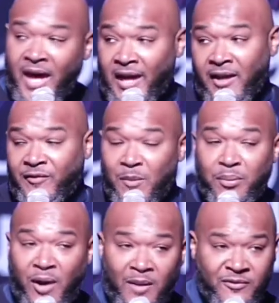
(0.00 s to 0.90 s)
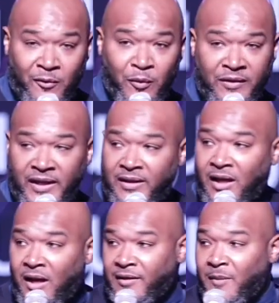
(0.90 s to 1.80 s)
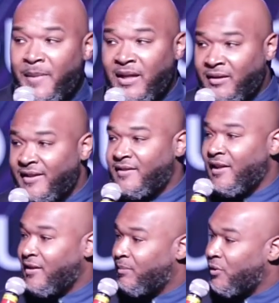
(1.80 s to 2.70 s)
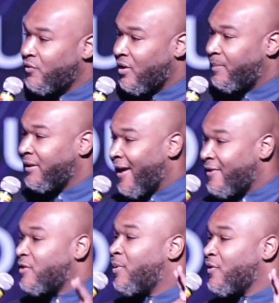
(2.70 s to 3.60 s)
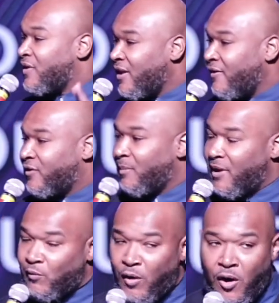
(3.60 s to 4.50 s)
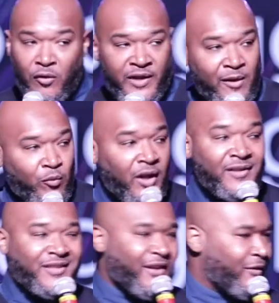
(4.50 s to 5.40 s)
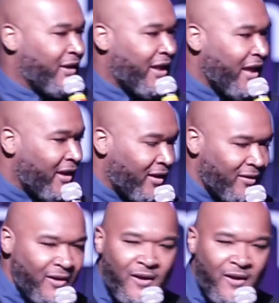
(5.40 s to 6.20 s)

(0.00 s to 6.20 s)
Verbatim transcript: and give them props for what they've done, the minute they see them do something that is perceived to be wrong, they run and tell the king.